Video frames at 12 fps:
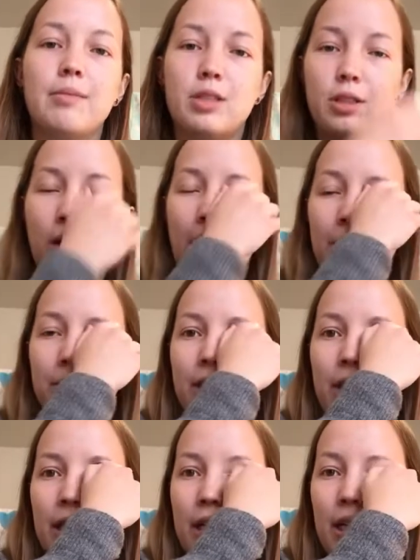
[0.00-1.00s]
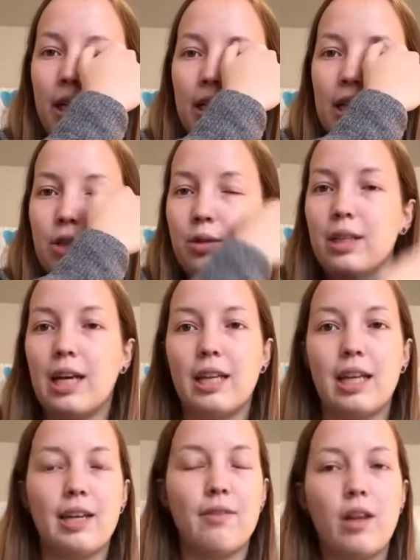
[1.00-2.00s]
So I really enjoyed that.
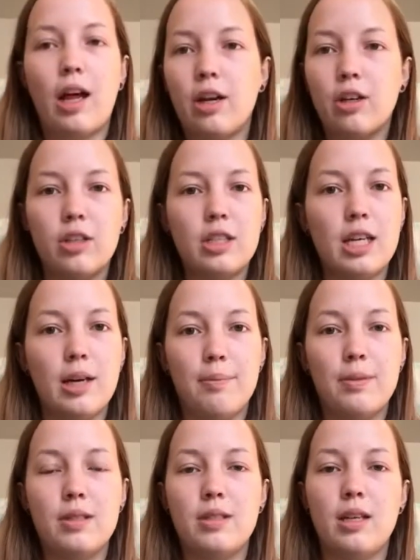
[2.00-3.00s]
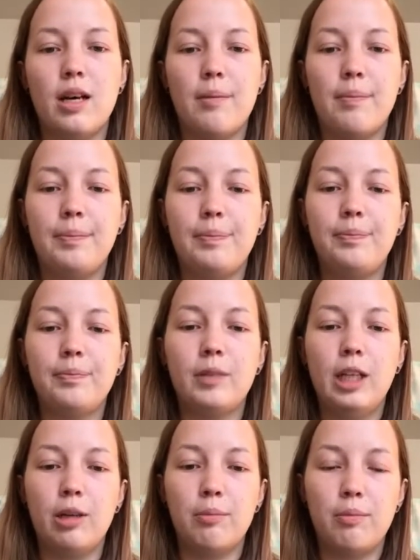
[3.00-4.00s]
They give a lot of good tips,
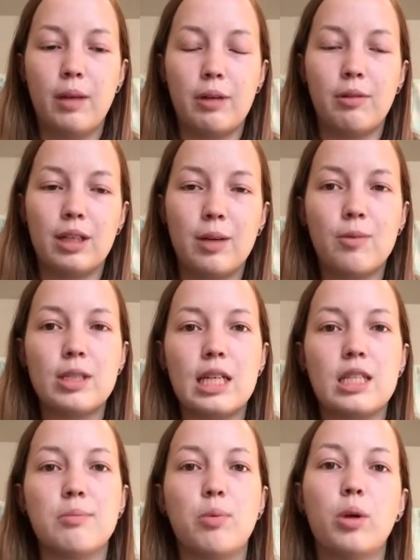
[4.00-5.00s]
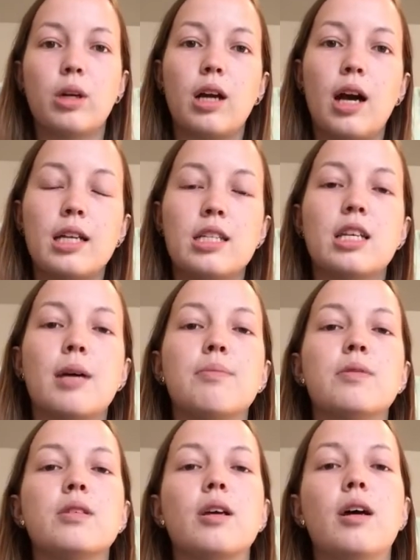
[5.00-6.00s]
help really emphasize important
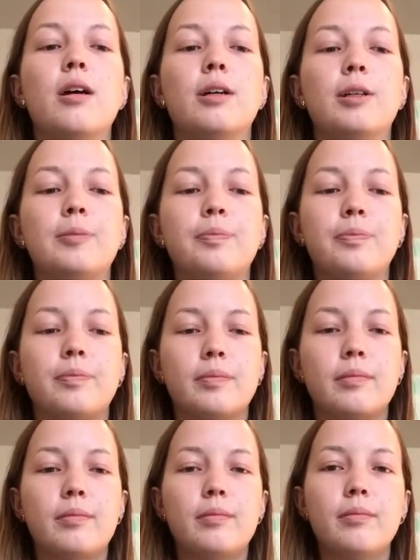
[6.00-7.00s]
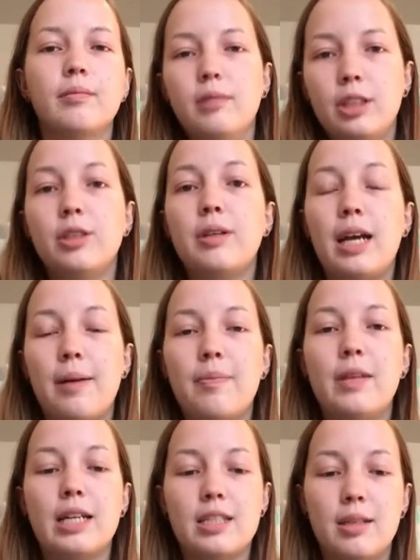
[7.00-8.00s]
concepts. So yeah,
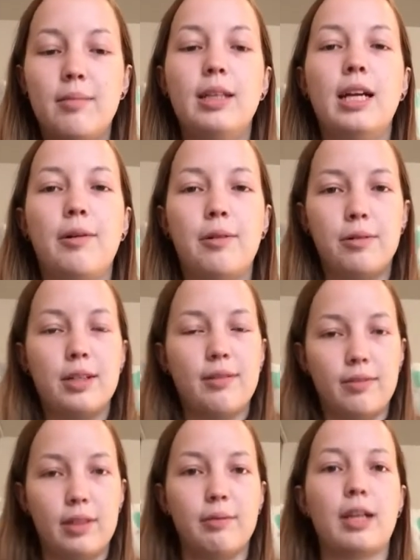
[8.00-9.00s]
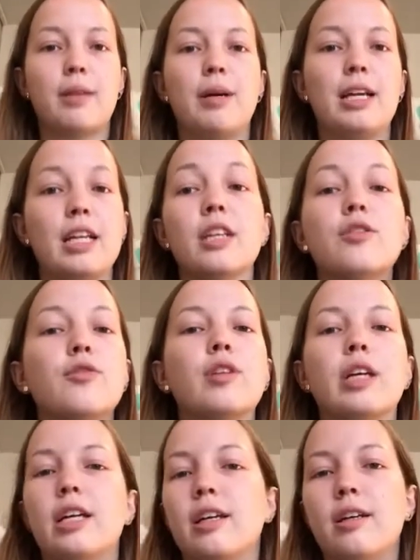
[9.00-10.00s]
that's something I would definitely recommend, and it's
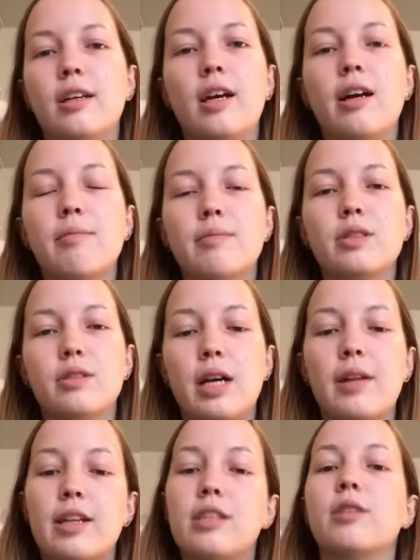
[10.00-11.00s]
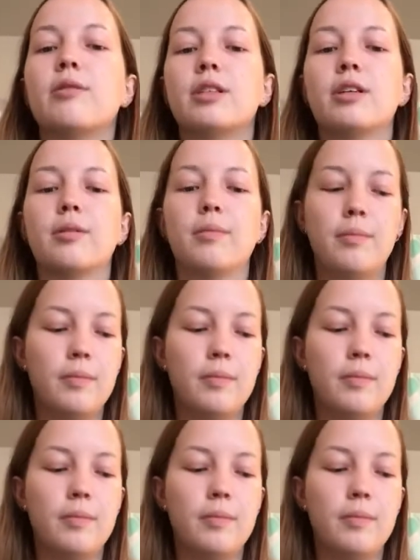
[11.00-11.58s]
free. So yeah, that's always good.